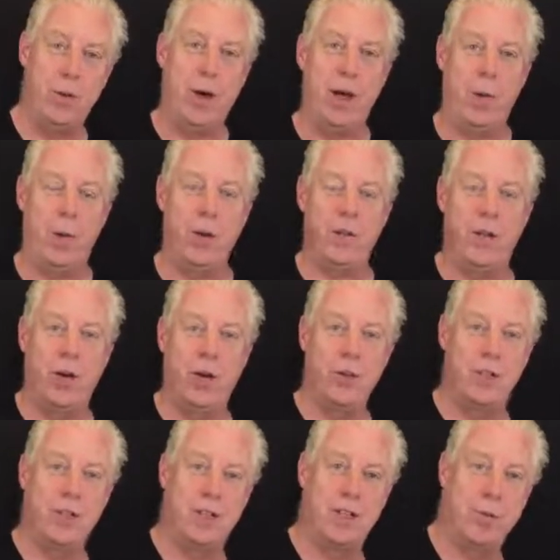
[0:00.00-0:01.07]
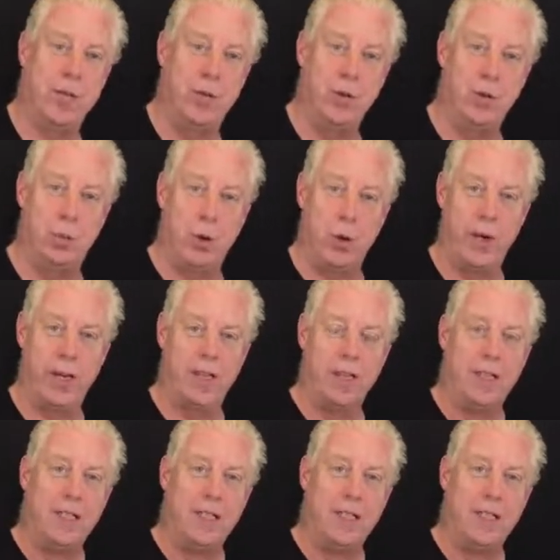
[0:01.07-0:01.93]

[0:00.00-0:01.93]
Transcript: at West Coast, it's going to be good morning,